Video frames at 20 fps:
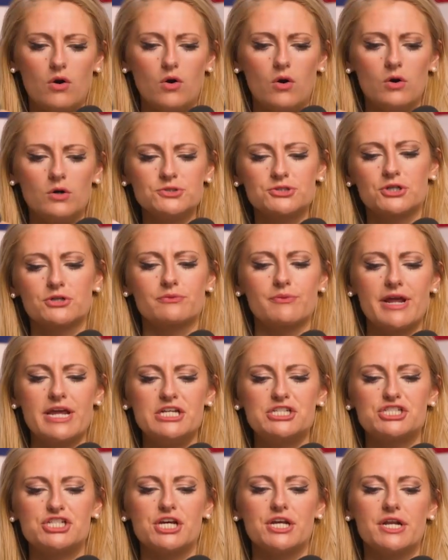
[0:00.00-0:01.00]

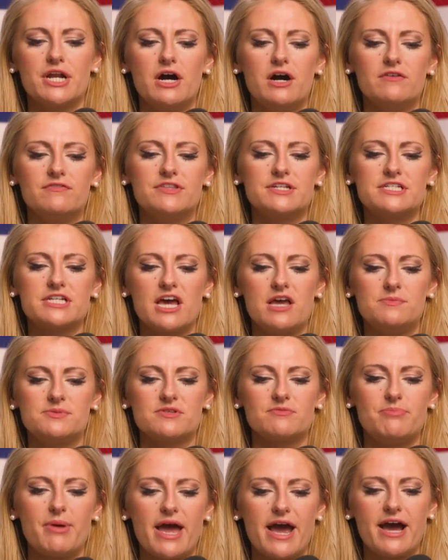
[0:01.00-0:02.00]
alteration of the types
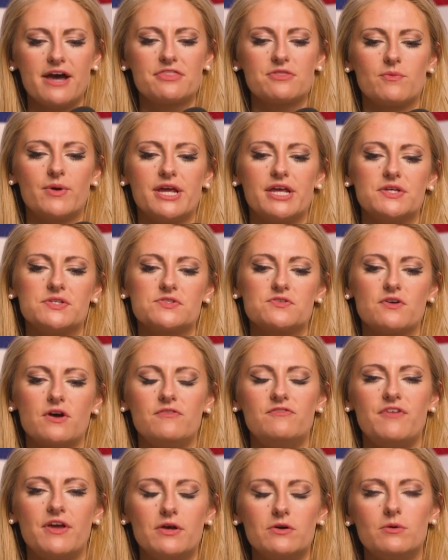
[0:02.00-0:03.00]
of pathways
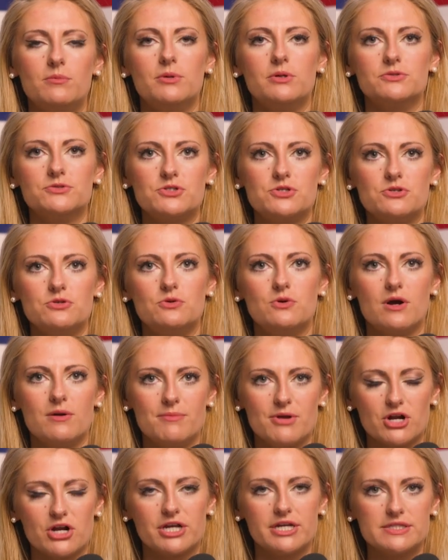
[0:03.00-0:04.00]
available to
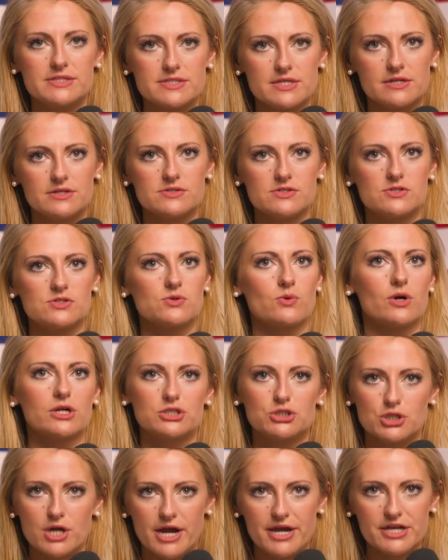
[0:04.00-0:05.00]
American citizens who are
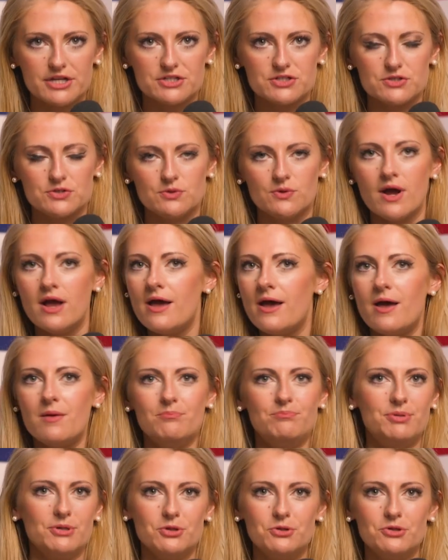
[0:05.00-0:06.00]
trying to
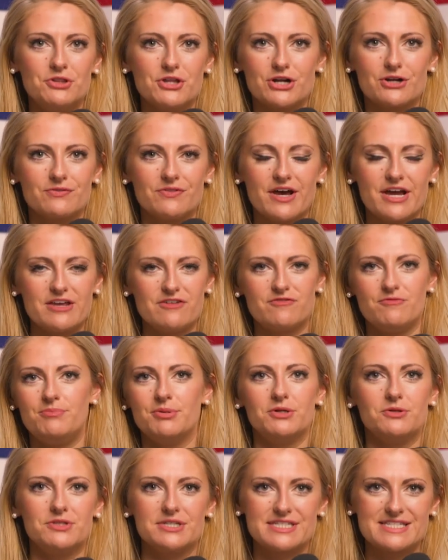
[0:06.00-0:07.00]
build their life,
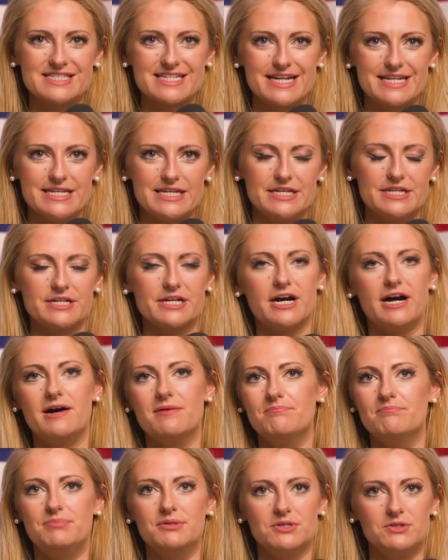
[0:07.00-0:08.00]
build a steady
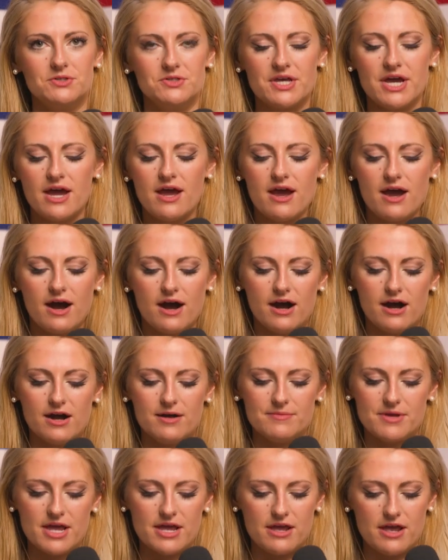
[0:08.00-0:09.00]
income, build
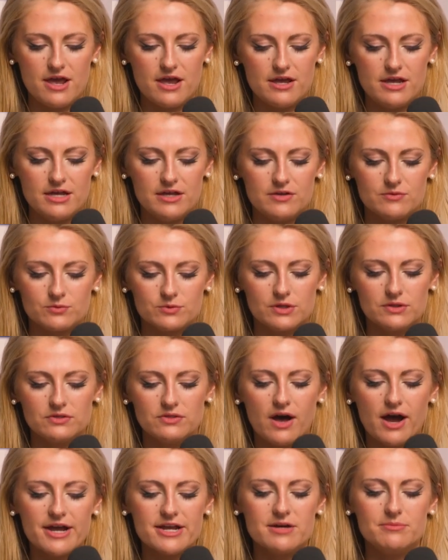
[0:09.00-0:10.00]
a
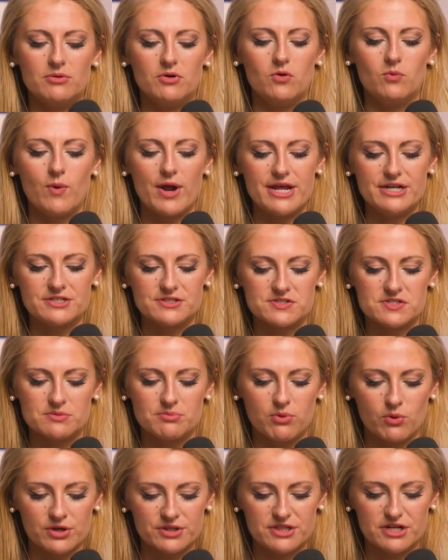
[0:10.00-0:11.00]
reliable way to
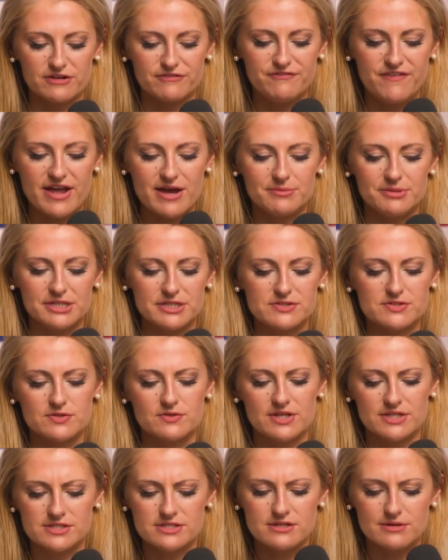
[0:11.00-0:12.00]
support their families. So
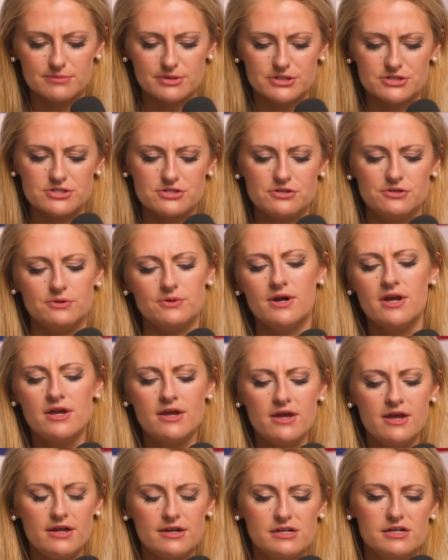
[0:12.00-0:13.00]
that's number two.
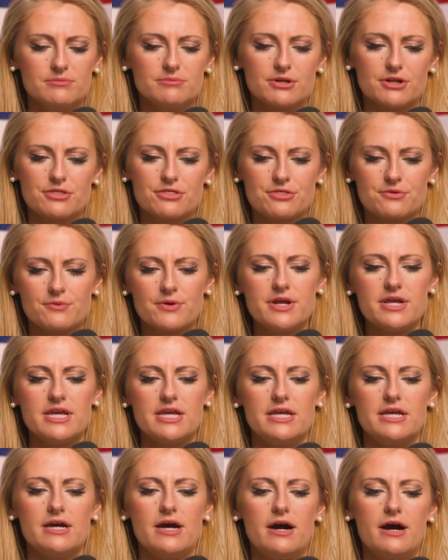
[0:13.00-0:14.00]
Number three,